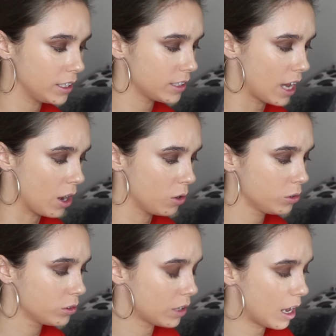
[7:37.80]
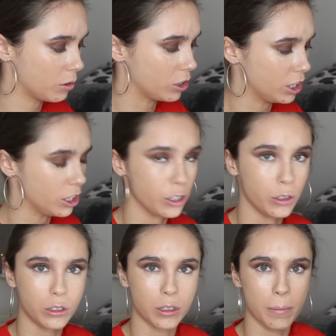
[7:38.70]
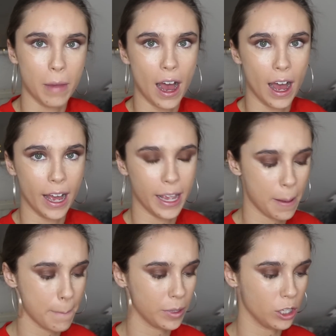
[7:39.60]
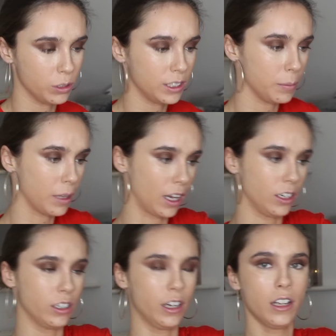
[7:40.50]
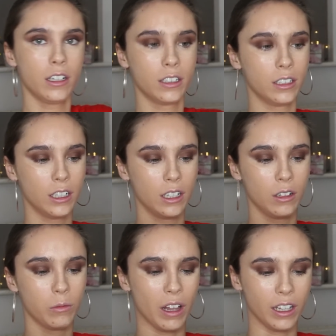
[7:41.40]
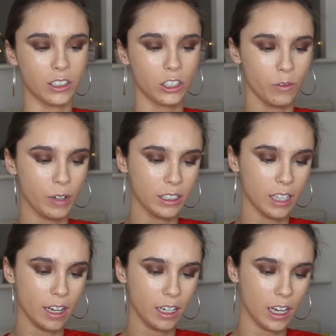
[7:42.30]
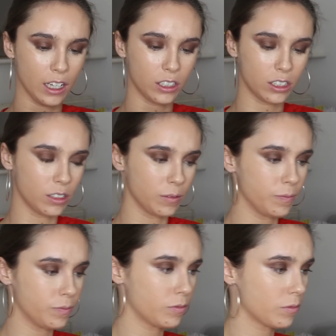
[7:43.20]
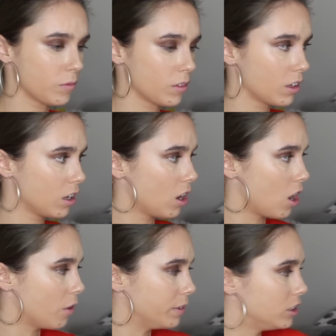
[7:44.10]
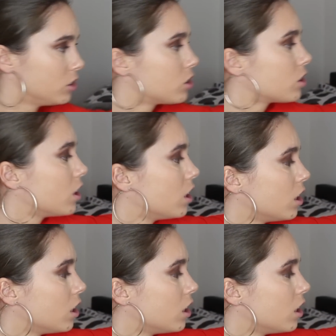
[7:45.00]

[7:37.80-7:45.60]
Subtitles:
this out, I'm going to use my beauty blender. Well, it's a Real Techniques orange